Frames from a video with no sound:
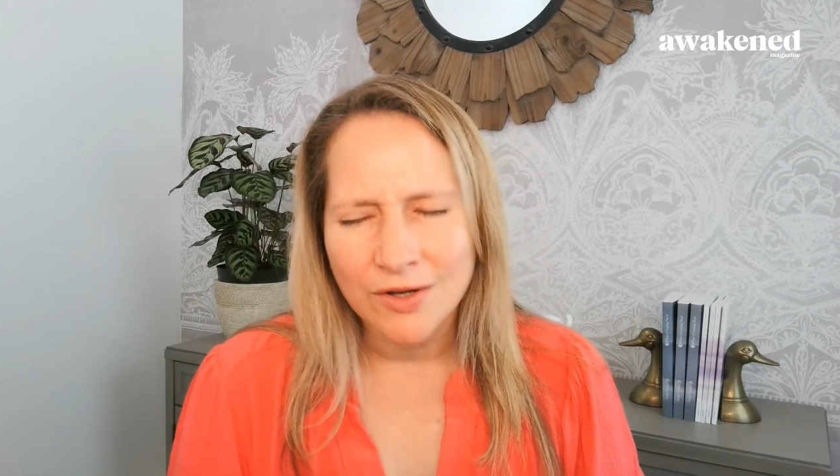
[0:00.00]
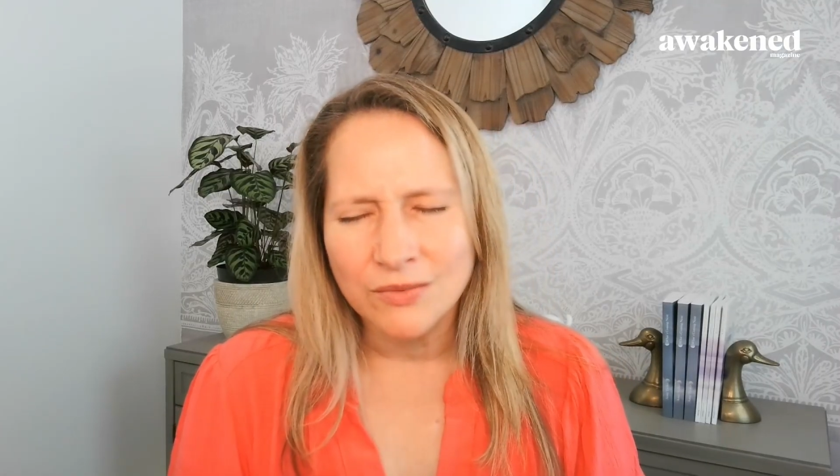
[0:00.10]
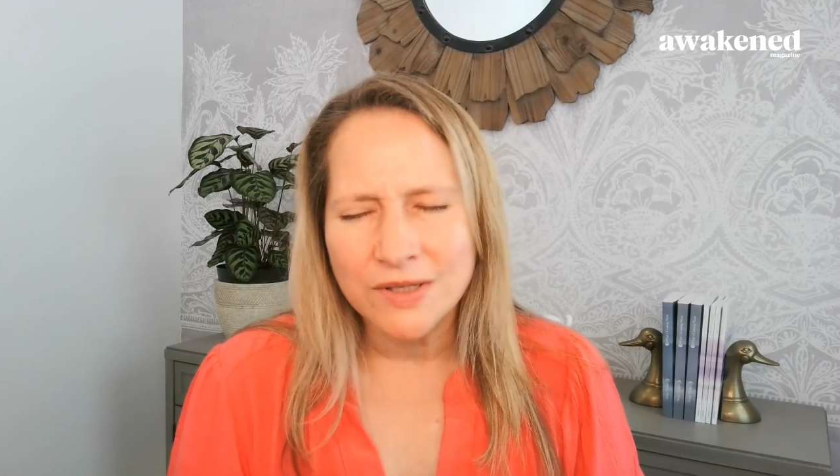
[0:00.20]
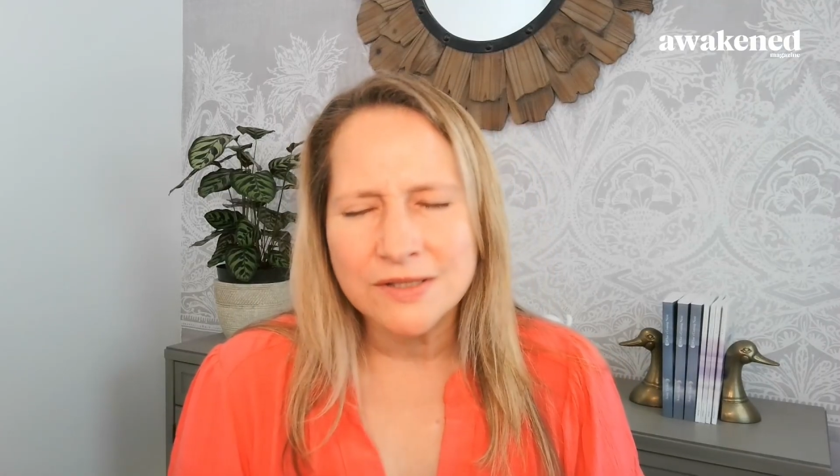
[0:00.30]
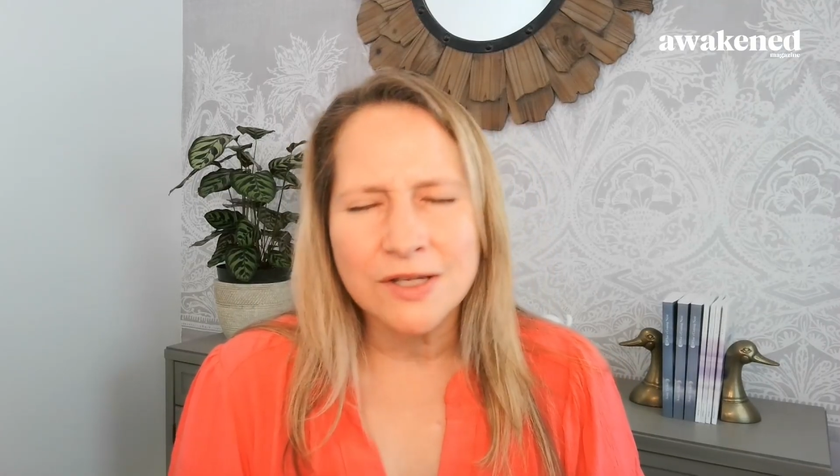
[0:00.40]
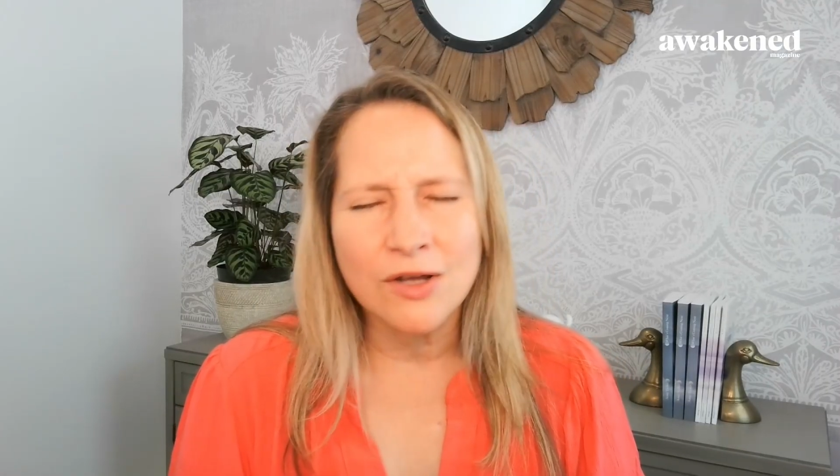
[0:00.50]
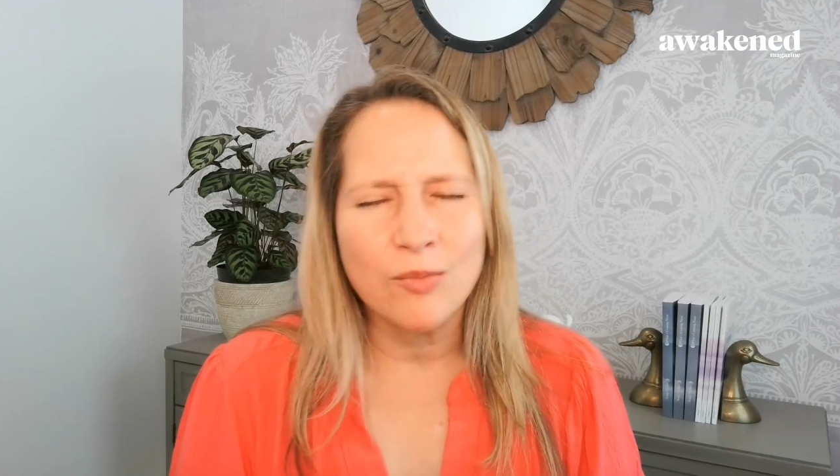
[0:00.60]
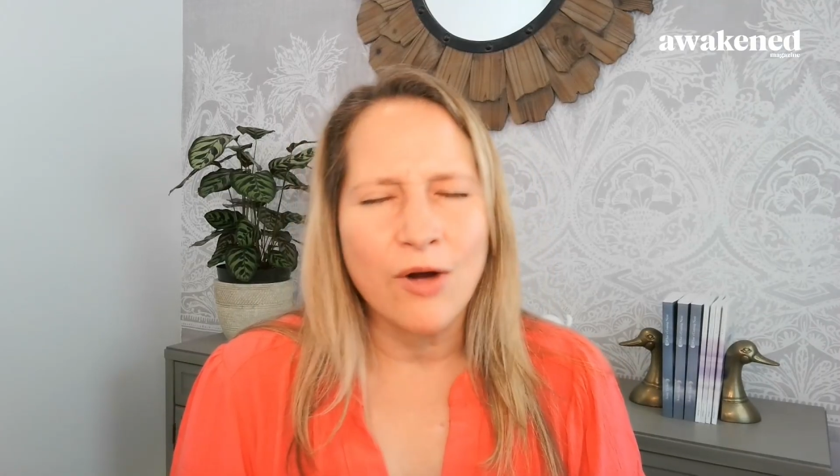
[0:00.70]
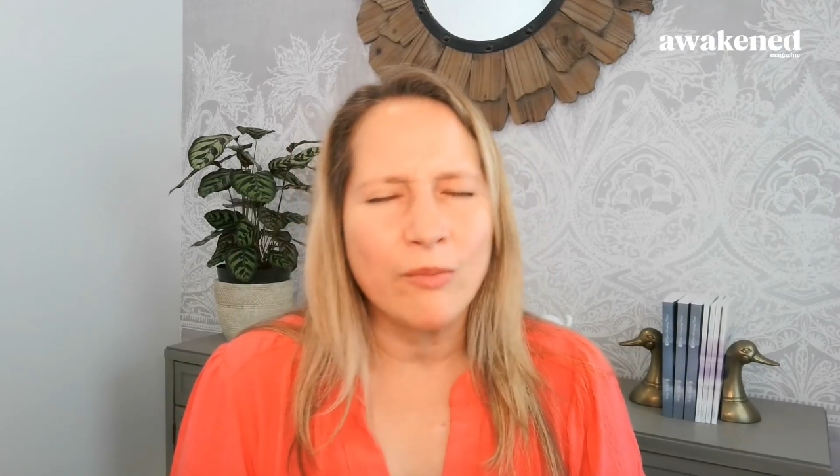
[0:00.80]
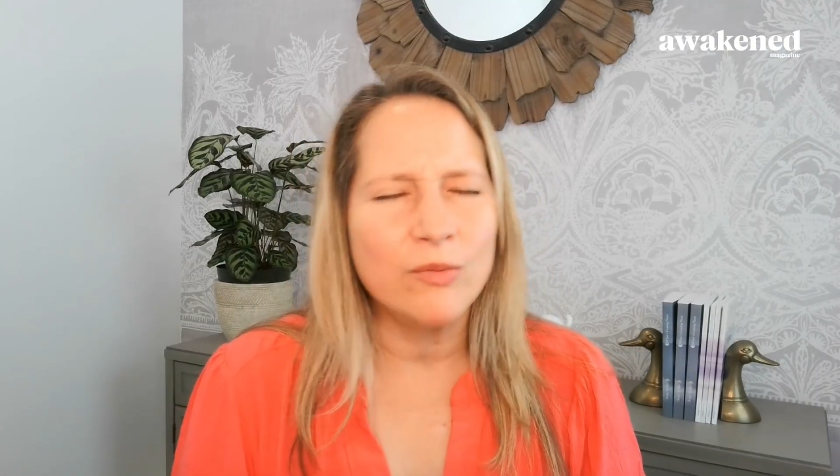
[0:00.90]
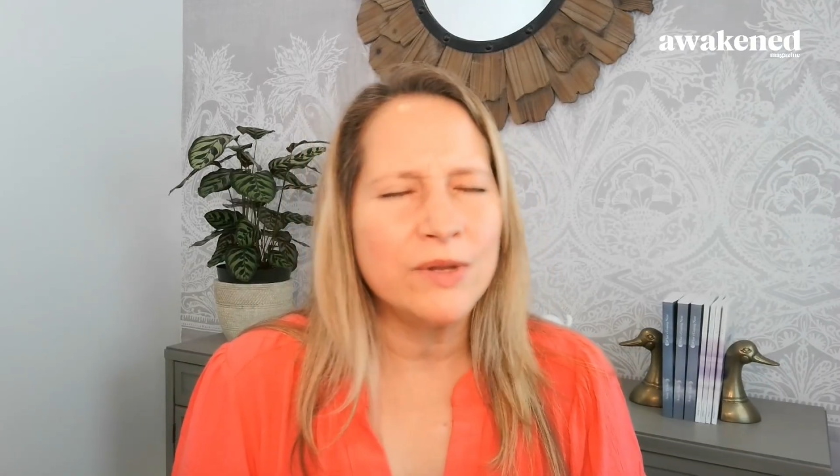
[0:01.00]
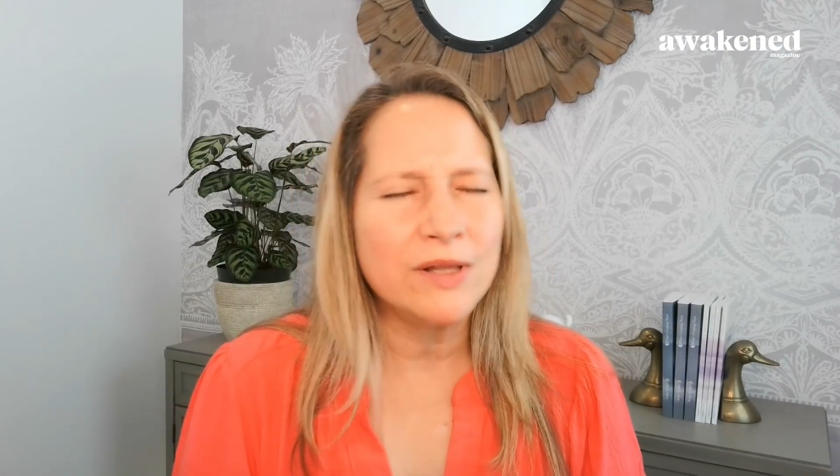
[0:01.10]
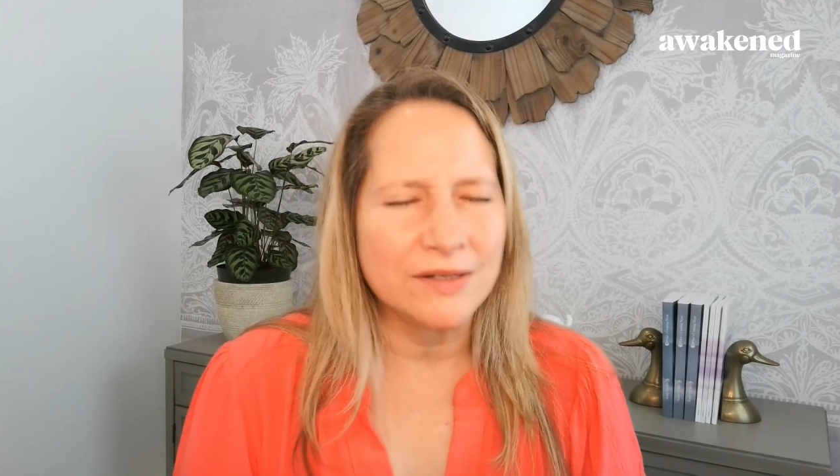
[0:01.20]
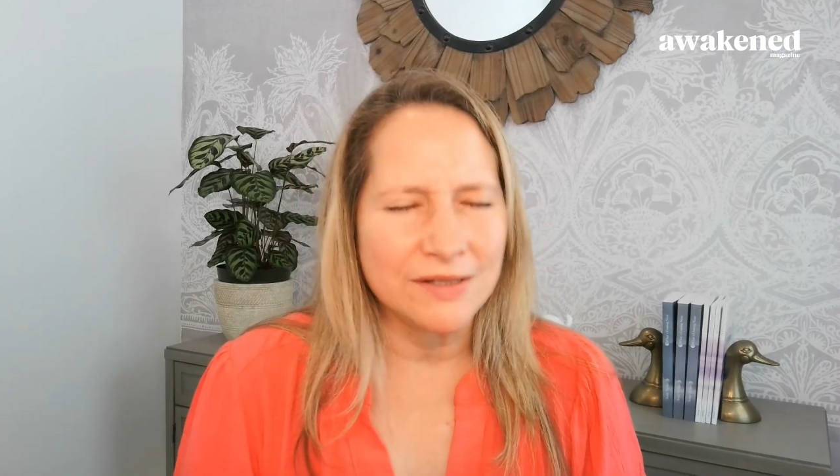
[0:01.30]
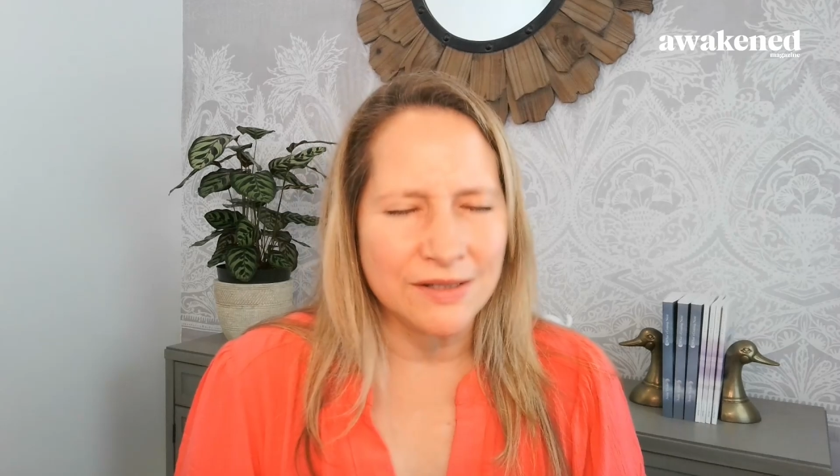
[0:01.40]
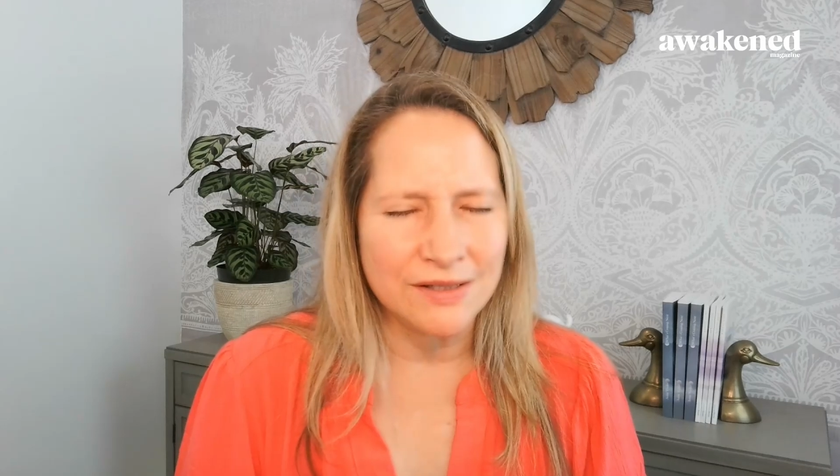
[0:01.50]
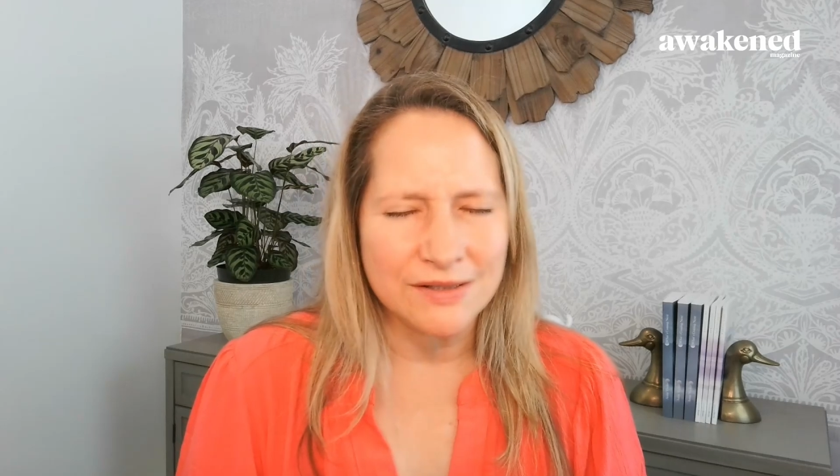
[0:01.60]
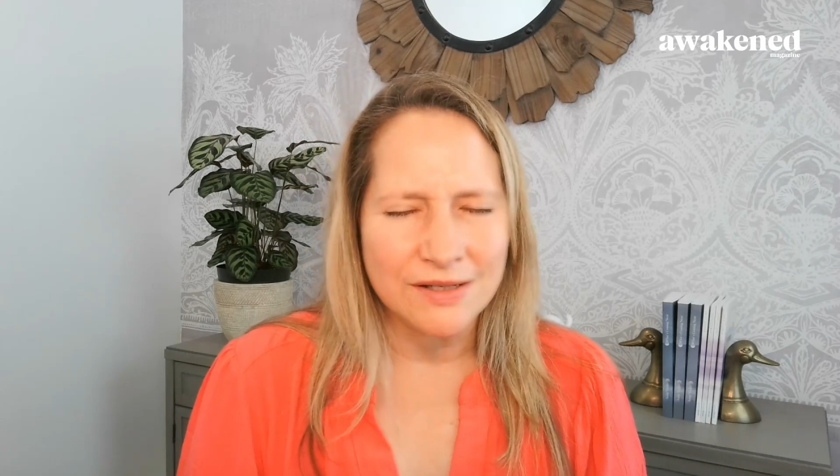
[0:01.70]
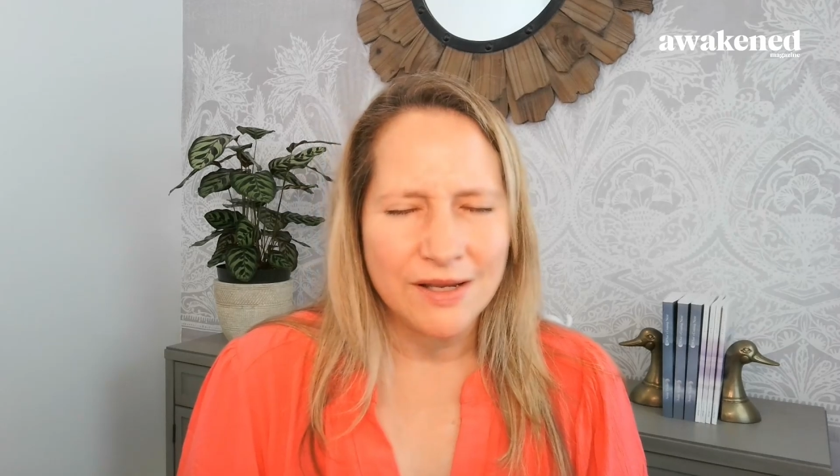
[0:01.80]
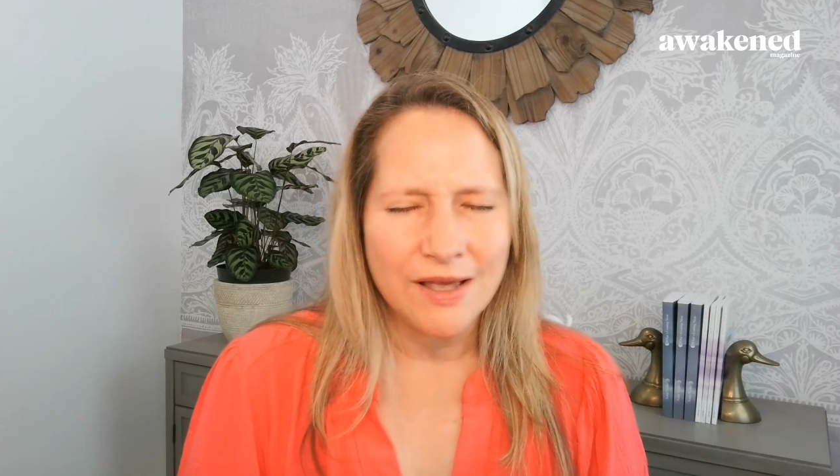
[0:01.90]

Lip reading: We see all probabilities,